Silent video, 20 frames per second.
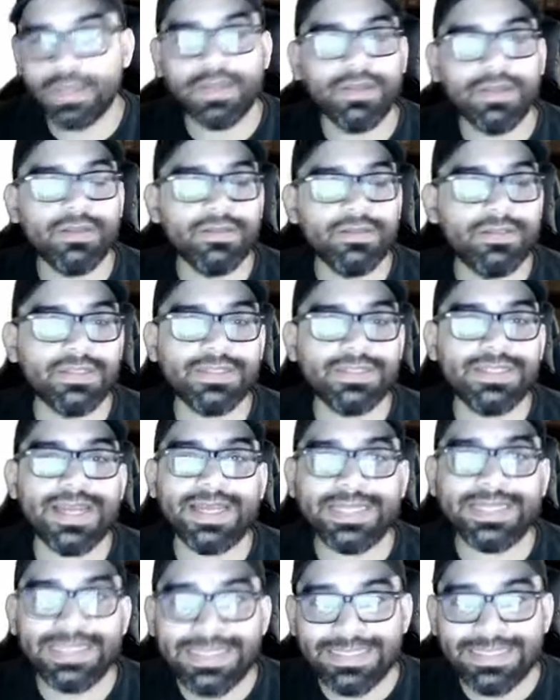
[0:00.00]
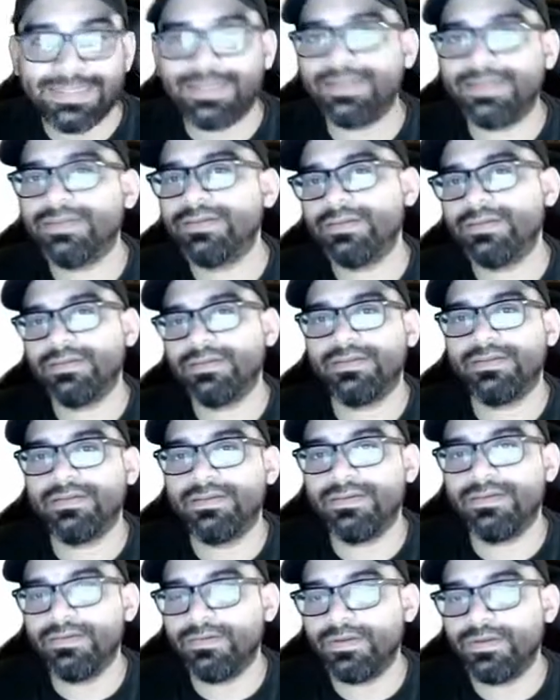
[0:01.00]
does not eat,
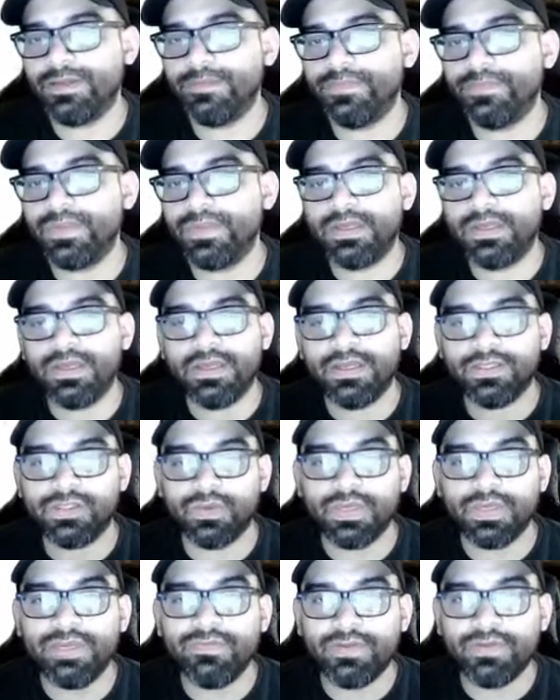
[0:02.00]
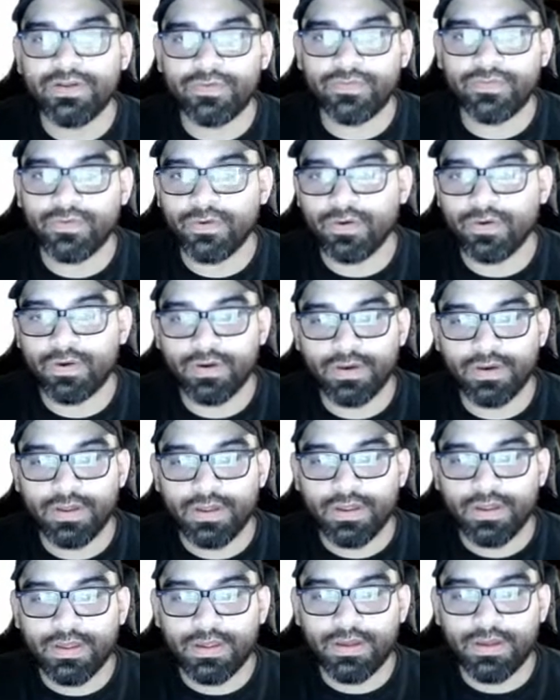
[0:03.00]
right? And so even if you're
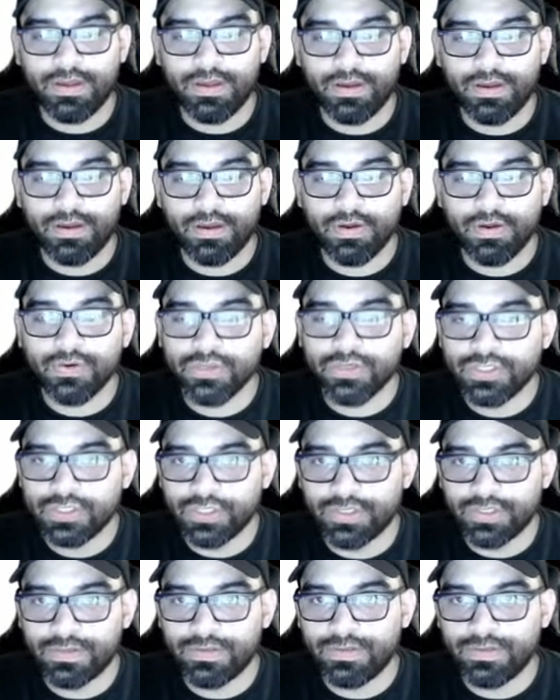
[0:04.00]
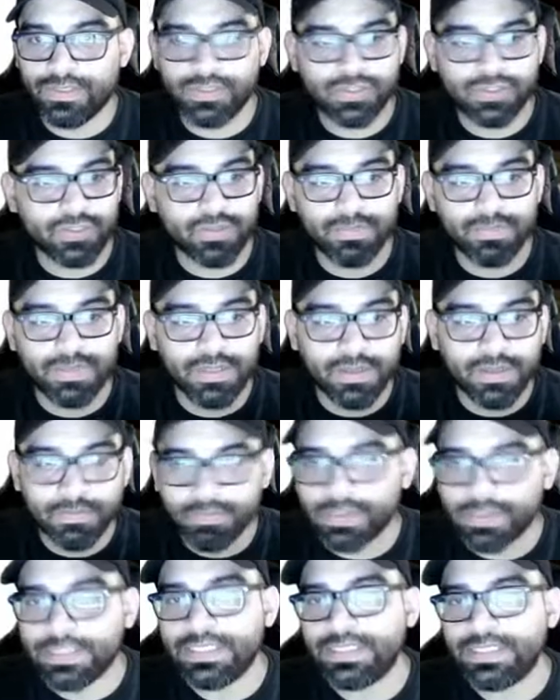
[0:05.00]
a Christian, this should be
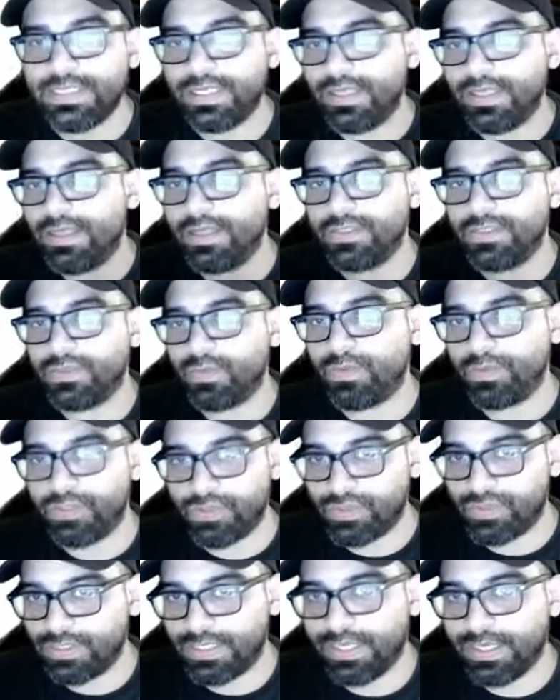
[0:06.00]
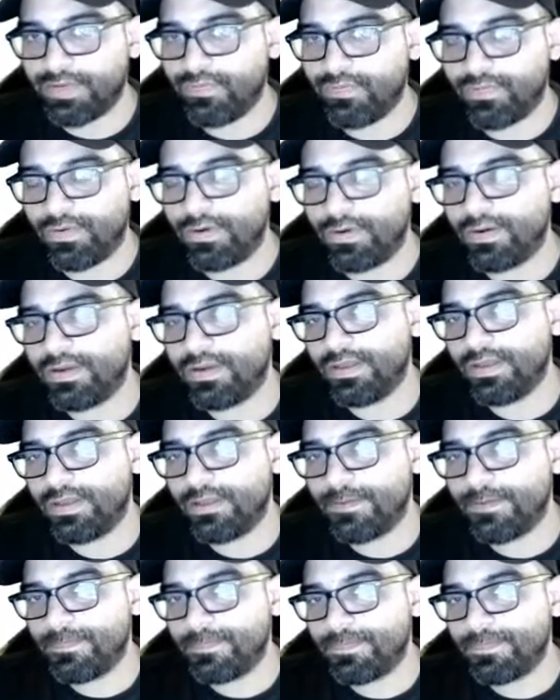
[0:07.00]
completely against what you stand for.
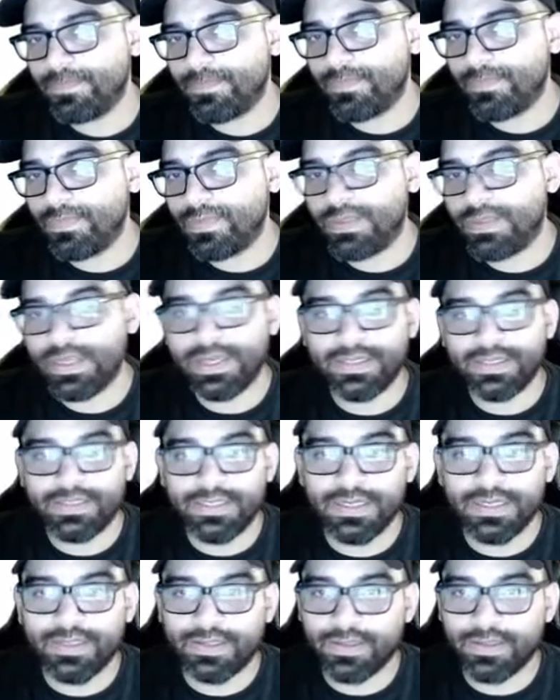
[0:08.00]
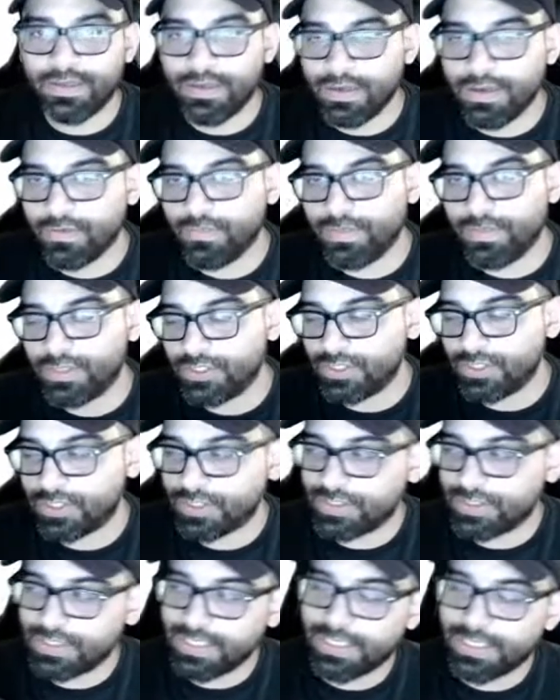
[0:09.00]
The idea that the government is going to
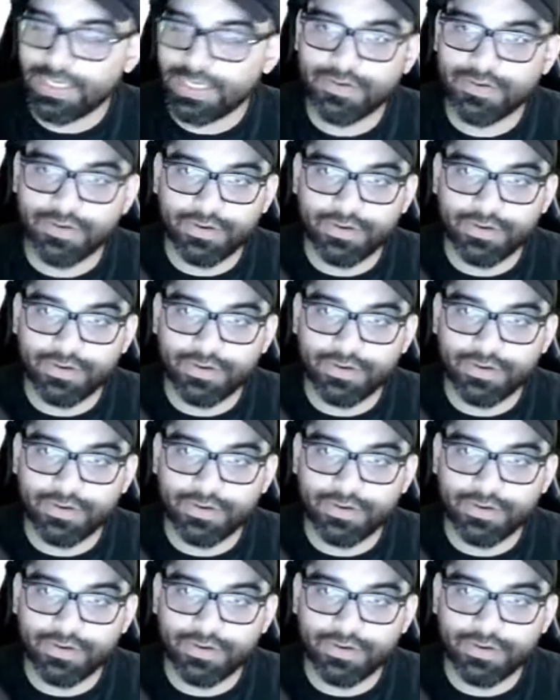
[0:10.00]
sit here and